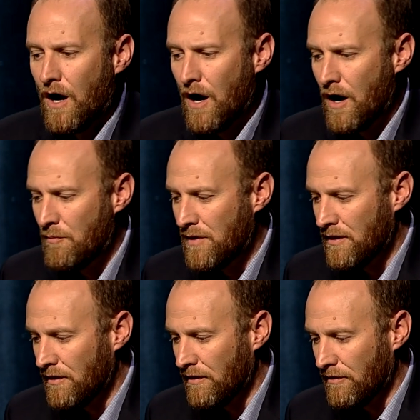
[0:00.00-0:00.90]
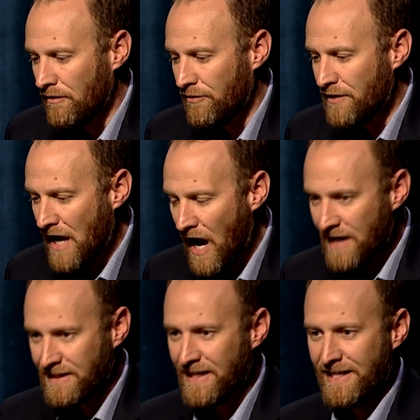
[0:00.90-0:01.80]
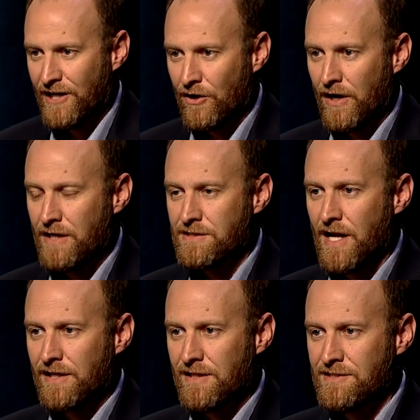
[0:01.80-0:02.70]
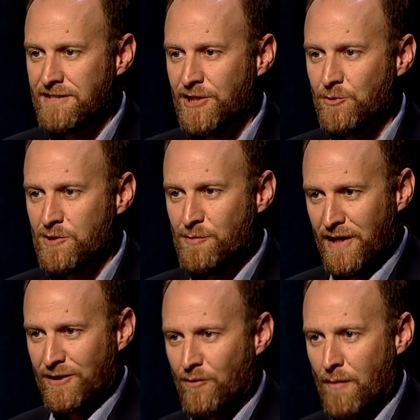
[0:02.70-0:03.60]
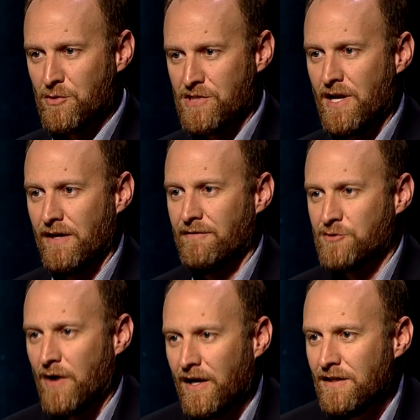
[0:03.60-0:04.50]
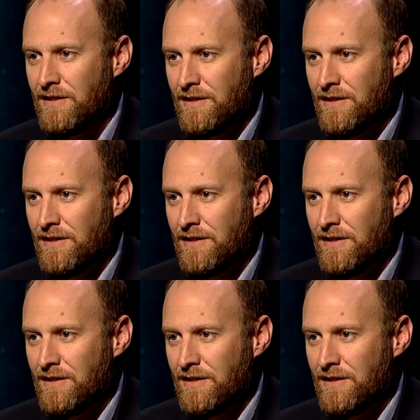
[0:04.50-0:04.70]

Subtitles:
The idea here is that constituents pick their representatives, right?